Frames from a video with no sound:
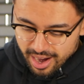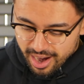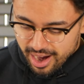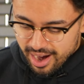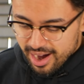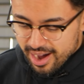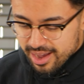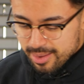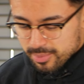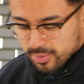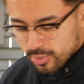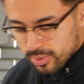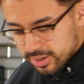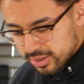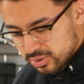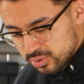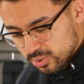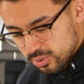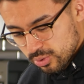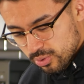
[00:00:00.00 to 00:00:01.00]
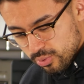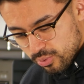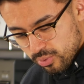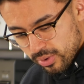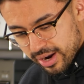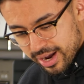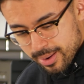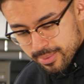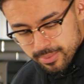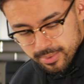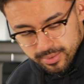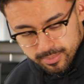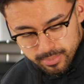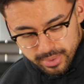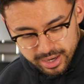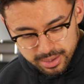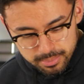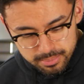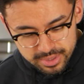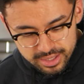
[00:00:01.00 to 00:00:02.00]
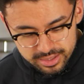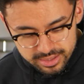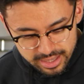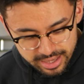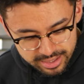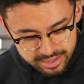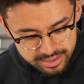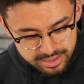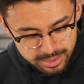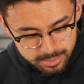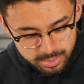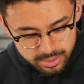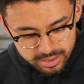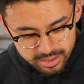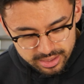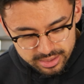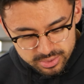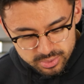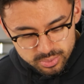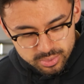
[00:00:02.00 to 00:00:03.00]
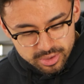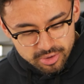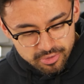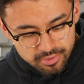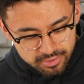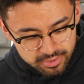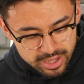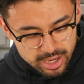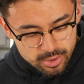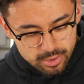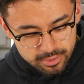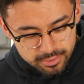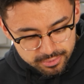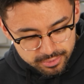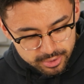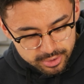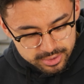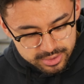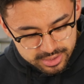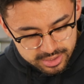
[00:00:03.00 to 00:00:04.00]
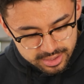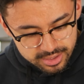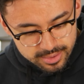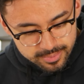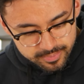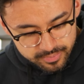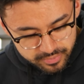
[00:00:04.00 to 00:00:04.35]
I'm going to grab my meat and dip it into the flour first.